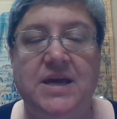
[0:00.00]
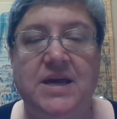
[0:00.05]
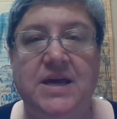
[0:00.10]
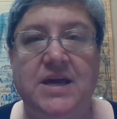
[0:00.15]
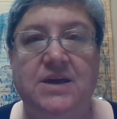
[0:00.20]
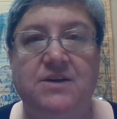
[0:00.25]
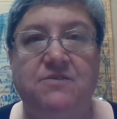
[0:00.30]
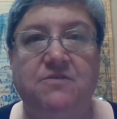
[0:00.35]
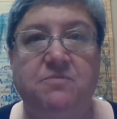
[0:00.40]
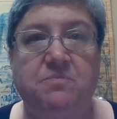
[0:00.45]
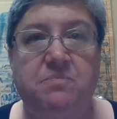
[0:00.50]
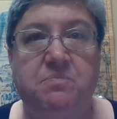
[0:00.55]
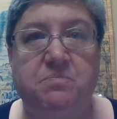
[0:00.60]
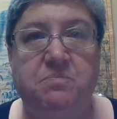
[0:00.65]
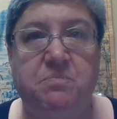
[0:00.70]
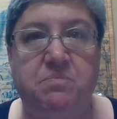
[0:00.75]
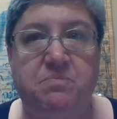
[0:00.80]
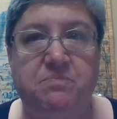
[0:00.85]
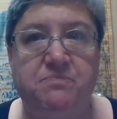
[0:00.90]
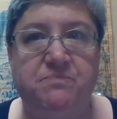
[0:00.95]
if
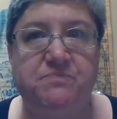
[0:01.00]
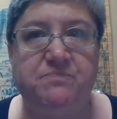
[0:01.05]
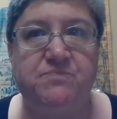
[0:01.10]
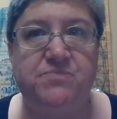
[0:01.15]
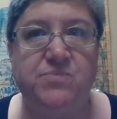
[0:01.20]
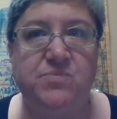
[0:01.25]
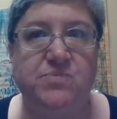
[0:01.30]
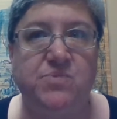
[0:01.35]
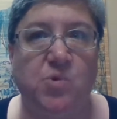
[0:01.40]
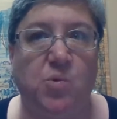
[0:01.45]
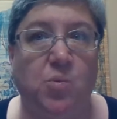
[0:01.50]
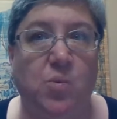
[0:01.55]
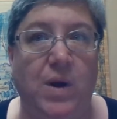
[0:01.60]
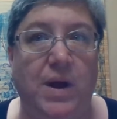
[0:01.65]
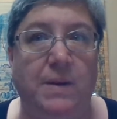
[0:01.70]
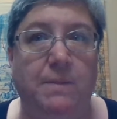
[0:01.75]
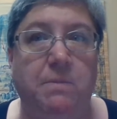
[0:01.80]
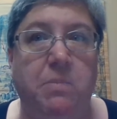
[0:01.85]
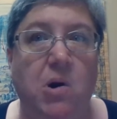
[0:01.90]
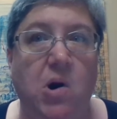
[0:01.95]
the
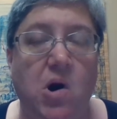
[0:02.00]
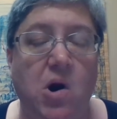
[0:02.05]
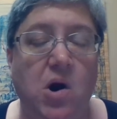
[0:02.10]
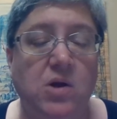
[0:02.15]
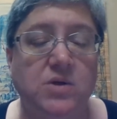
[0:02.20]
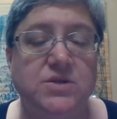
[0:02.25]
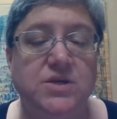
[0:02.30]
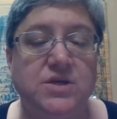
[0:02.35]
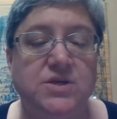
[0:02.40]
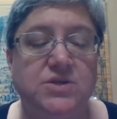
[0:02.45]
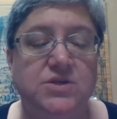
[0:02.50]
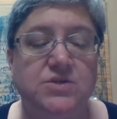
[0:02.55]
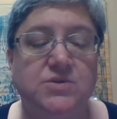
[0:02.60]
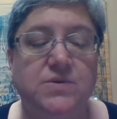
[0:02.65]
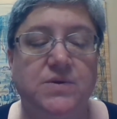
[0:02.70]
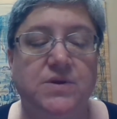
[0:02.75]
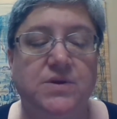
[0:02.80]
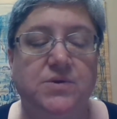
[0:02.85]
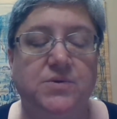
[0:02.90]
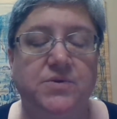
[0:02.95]
way Paul teaches
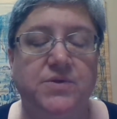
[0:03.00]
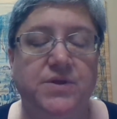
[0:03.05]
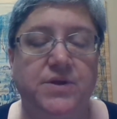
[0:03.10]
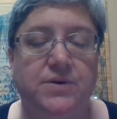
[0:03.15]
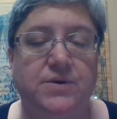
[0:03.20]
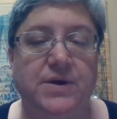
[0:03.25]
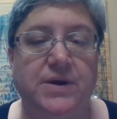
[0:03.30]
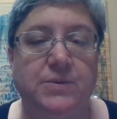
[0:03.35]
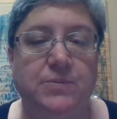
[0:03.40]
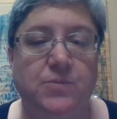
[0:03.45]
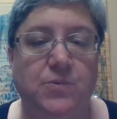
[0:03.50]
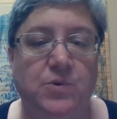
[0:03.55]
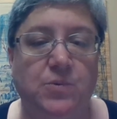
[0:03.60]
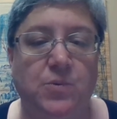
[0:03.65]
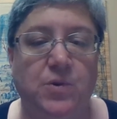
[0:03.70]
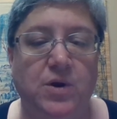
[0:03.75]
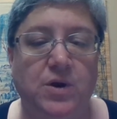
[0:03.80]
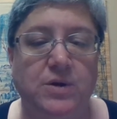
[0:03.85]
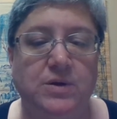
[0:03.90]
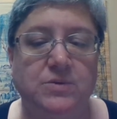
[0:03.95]
critical theory will
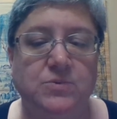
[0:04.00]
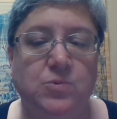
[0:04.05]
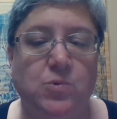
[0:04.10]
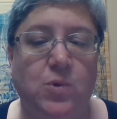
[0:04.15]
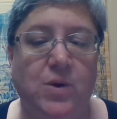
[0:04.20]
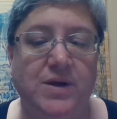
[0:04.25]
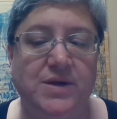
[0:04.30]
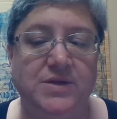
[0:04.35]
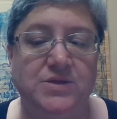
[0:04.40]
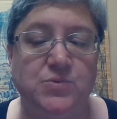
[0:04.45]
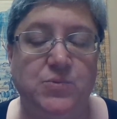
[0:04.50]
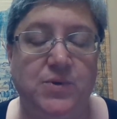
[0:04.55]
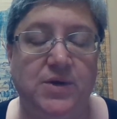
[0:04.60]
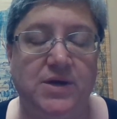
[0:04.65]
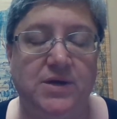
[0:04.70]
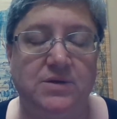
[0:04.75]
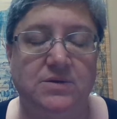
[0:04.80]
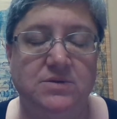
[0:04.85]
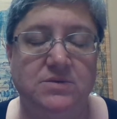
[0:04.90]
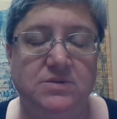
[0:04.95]
work quite as
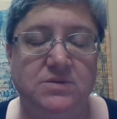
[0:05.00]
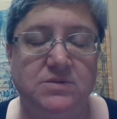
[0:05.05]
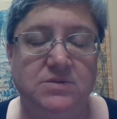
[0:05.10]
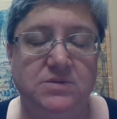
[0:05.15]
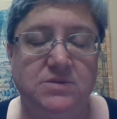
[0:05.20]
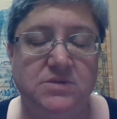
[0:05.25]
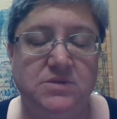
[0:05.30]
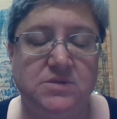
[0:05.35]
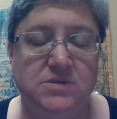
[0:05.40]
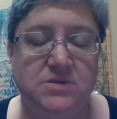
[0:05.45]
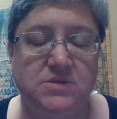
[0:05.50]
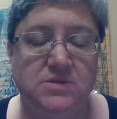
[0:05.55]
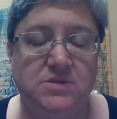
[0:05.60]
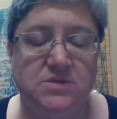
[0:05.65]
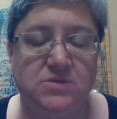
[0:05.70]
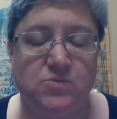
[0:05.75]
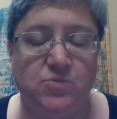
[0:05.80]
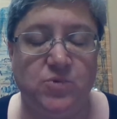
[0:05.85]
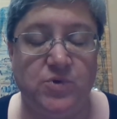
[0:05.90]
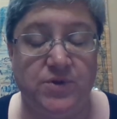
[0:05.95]
well
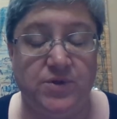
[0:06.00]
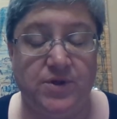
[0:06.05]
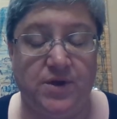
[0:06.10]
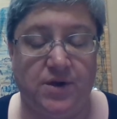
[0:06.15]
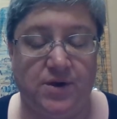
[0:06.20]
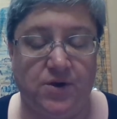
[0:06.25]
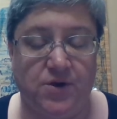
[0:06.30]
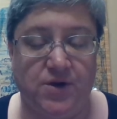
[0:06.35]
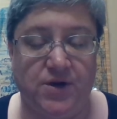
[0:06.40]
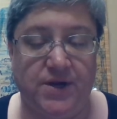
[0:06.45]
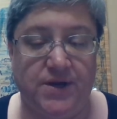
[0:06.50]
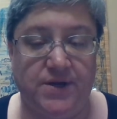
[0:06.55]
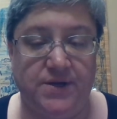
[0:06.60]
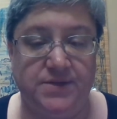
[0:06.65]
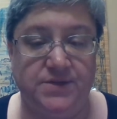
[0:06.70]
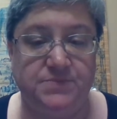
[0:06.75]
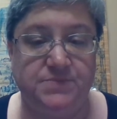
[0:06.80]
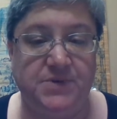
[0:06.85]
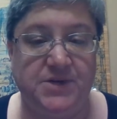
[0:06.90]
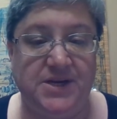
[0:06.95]
with younger
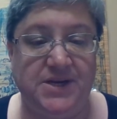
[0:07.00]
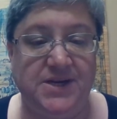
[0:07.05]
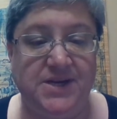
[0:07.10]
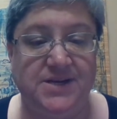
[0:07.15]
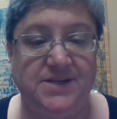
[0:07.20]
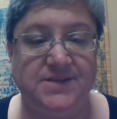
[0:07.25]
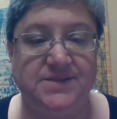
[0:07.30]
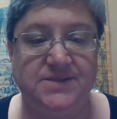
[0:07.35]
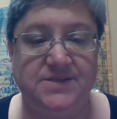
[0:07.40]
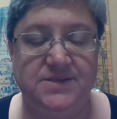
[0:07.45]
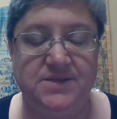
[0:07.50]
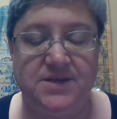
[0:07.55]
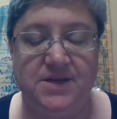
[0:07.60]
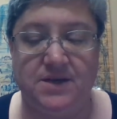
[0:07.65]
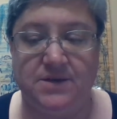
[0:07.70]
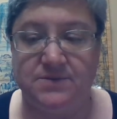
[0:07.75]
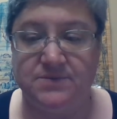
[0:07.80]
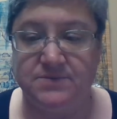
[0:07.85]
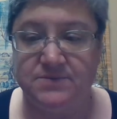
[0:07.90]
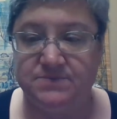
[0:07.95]
kids. But it is,
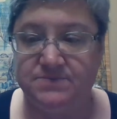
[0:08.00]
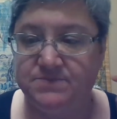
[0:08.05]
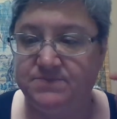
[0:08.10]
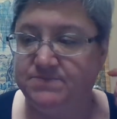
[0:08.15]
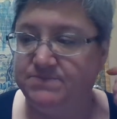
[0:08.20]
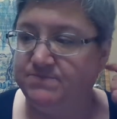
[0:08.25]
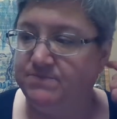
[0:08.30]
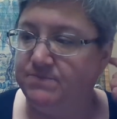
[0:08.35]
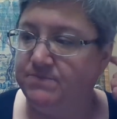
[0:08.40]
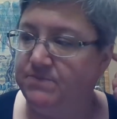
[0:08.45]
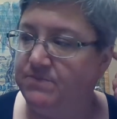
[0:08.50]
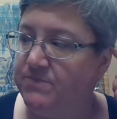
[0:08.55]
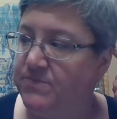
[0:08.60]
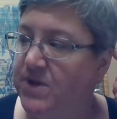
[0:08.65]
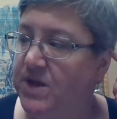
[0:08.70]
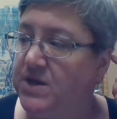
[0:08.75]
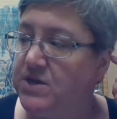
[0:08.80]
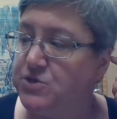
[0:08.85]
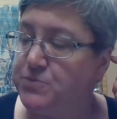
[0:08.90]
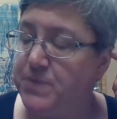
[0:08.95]

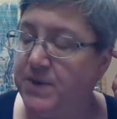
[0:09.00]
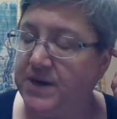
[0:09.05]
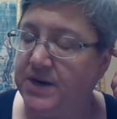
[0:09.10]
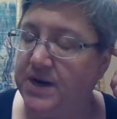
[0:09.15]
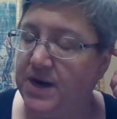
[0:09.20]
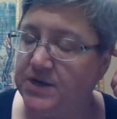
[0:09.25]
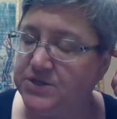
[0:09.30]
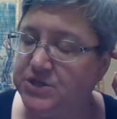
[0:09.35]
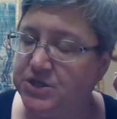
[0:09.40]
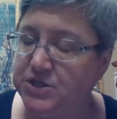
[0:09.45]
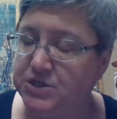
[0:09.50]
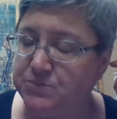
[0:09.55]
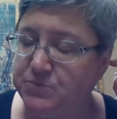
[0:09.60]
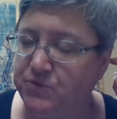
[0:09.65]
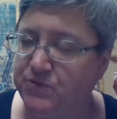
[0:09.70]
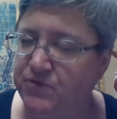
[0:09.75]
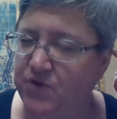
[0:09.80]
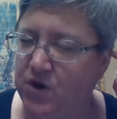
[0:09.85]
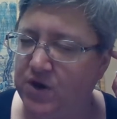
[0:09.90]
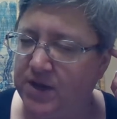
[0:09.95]
English pedagogy has
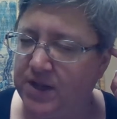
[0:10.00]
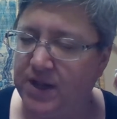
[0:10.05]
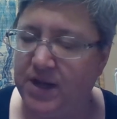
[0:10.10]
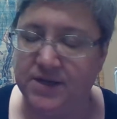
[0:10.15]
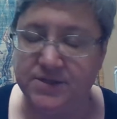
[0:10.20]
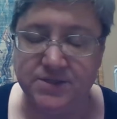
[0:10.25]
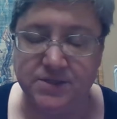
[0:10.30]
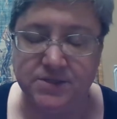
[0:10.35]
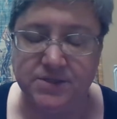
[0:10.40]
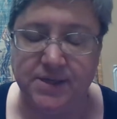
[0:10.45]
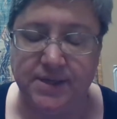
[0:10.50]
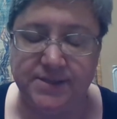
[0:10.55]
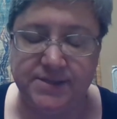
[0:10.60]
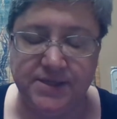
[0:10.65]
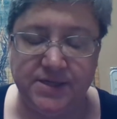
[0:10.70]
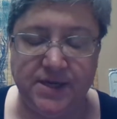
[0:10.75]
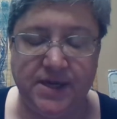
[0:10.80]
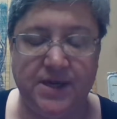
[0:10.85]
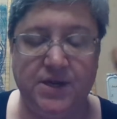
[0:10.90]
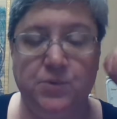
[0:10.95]
moved on a lot since
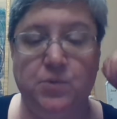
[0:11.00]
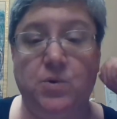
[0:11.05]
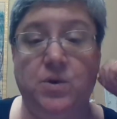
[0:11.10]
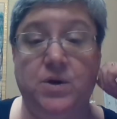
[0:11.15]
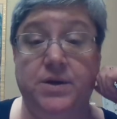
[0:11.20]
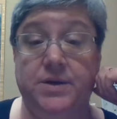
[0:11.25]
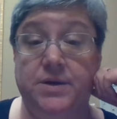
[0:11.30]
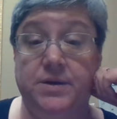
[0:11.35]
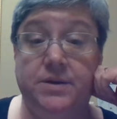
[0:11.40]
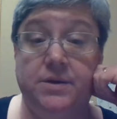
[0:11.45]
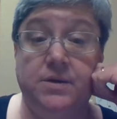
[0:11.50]
1981.